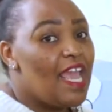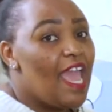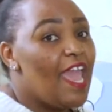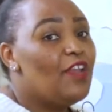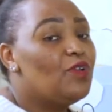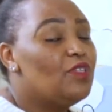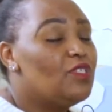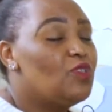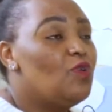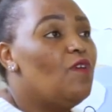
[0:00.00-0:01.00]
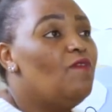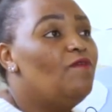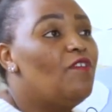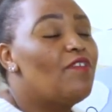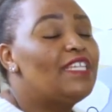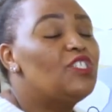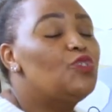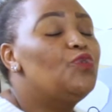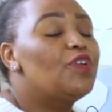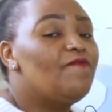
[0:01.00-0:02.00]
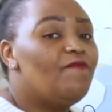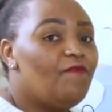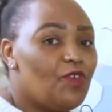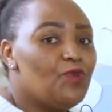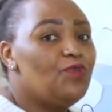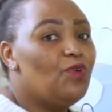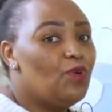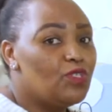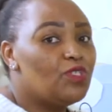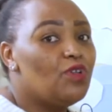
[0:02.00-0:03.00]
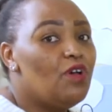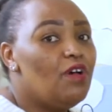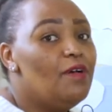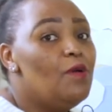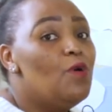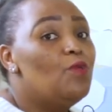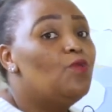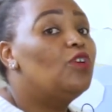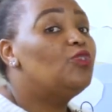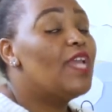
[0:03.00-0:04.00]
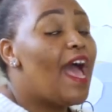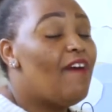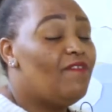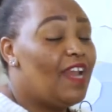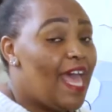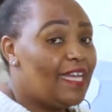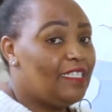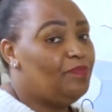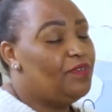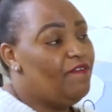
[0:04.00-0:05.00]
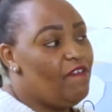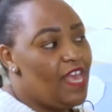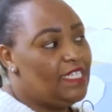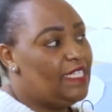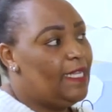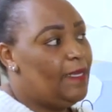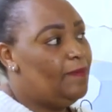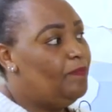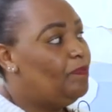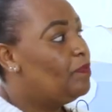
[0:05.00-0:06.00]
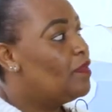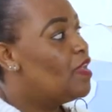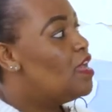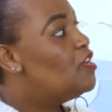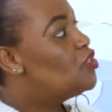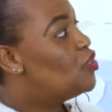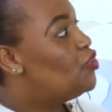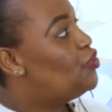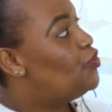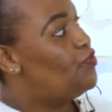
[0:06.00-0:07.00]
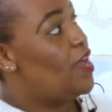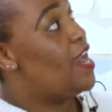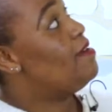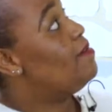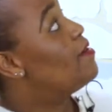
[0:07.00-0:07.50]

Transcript: and also for us to review also what we have learned previously. So children,